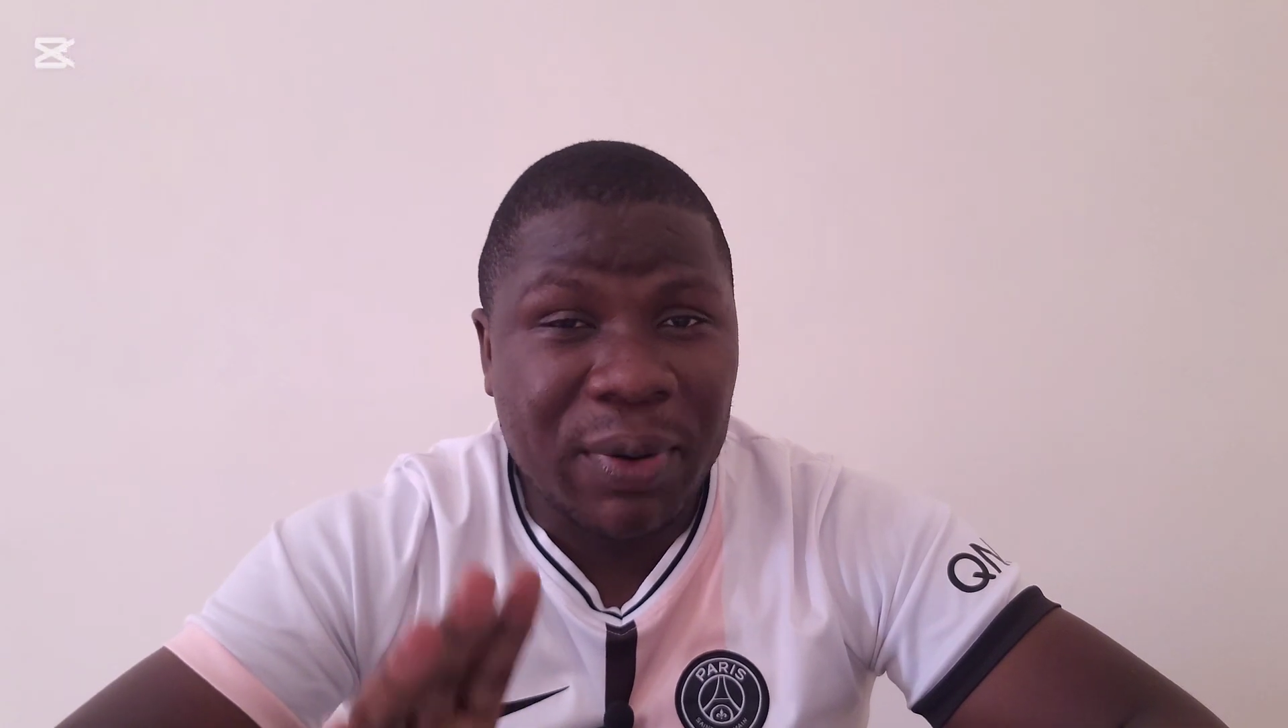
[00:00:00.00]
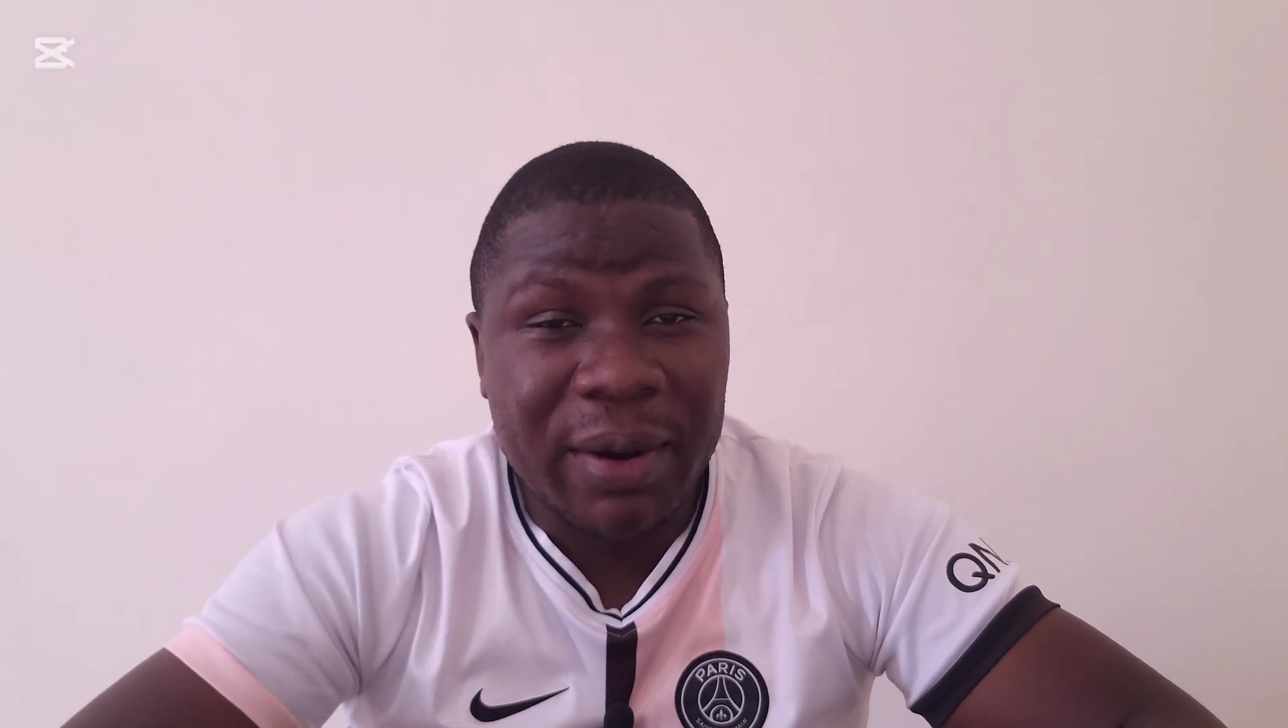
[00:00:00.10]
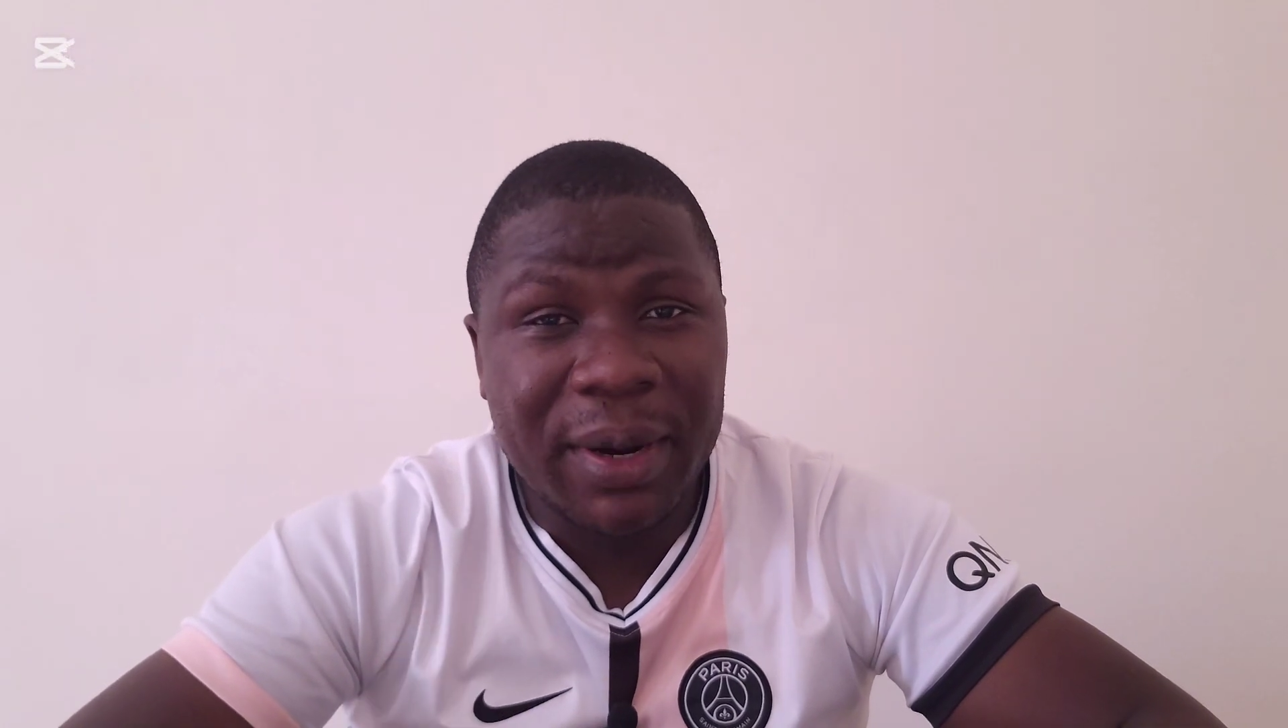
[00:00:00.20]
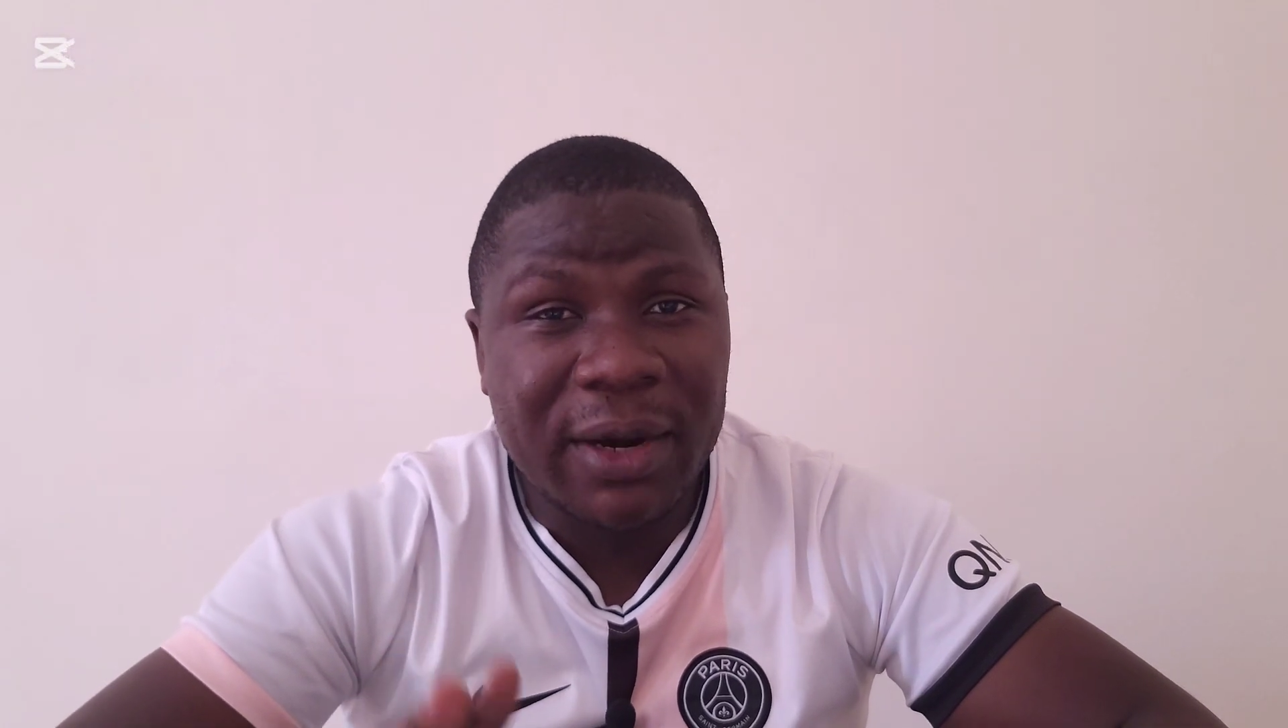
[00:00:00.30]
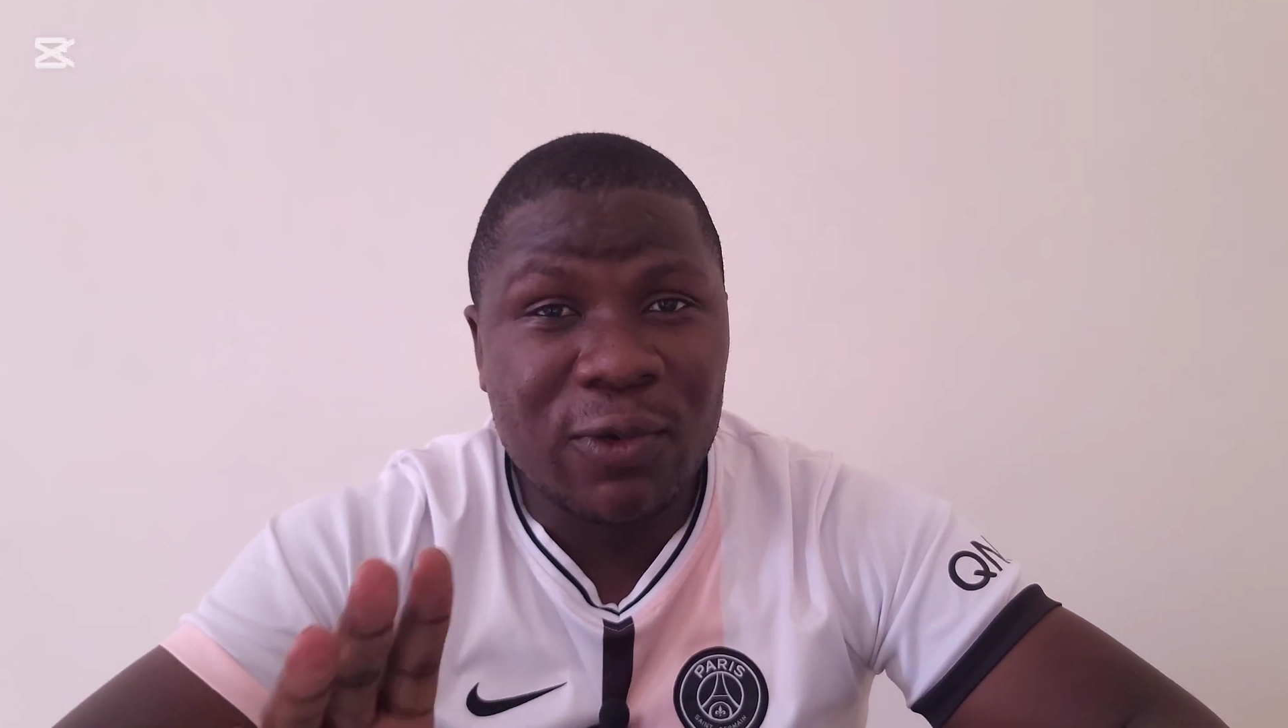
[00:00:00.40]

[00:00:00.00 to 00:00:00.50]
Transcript: primary